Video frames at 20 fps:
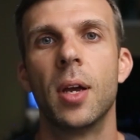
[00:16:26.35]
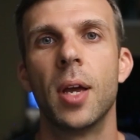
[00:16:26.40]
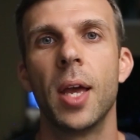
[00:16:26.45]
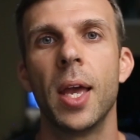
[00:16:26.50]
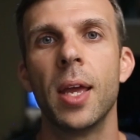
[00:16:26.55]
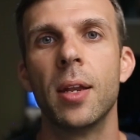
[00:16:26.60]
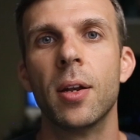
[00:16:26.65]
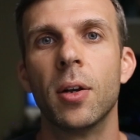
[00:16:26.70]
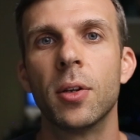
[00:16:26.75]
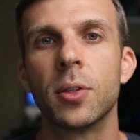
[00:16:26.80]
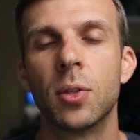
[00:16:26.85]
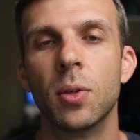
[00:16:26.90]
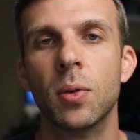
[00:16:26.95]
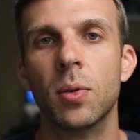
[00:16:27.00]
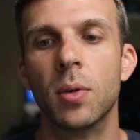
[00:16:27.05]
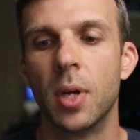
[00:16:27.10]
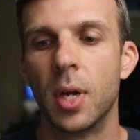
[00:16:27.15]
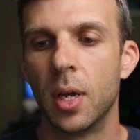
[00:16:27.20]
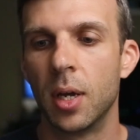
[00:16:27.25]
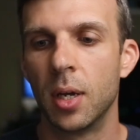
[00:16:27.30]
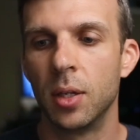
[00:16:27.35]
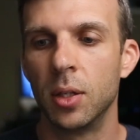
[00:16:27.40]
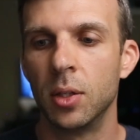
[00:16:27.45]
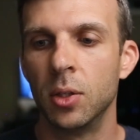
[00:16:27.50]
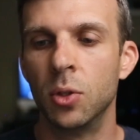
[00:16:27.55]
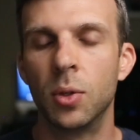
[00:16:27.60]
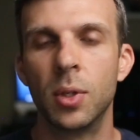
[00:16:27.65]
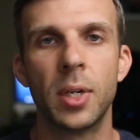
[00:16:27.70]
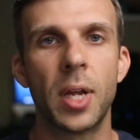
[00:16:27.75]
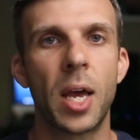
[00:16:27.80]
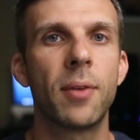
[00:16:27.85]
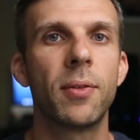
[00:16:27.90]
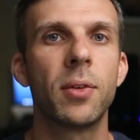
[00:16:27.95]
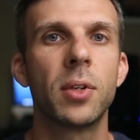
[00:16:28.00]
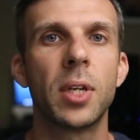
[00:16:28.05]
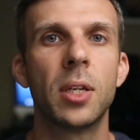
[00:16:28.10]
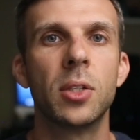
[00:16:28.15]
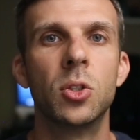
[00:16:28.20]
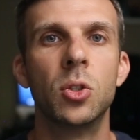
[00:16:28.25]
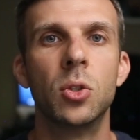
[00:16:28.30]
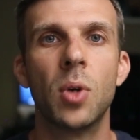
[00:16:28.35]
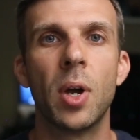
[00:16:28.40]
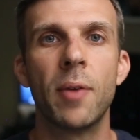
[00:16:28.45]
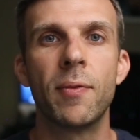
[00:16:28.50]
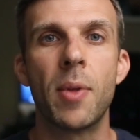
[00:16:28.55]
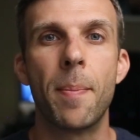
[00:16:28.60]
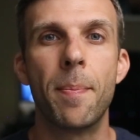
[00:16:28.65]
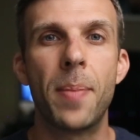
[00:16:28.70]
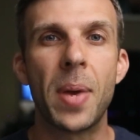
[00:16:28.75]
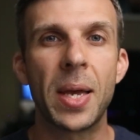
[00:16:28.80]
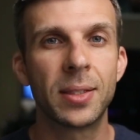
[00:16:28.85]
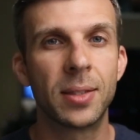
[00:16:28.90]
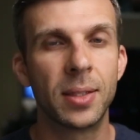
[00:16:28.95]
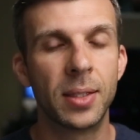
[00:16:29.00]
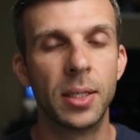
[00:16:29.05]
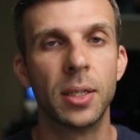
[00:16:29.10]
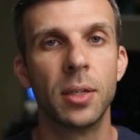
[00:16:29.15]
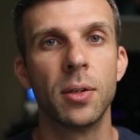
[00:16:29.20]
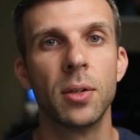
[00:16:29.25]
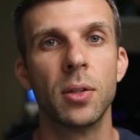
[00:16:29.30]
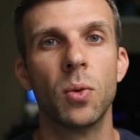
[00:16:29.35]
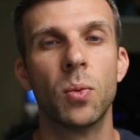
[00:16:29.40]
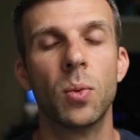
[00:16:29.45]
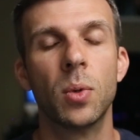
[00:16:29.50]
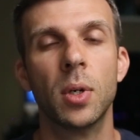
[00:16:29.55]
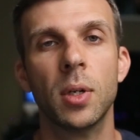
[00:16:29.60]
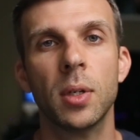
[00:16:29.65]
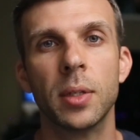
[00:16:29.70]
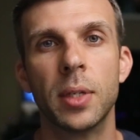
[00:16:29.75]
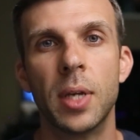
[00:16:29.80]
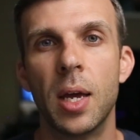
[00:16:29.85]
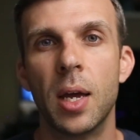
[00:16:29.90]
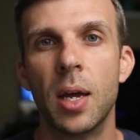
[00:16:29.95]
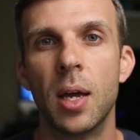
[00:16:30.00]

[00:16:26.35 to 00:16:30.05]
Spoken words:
And also, you can advertise you have the best gear in the world,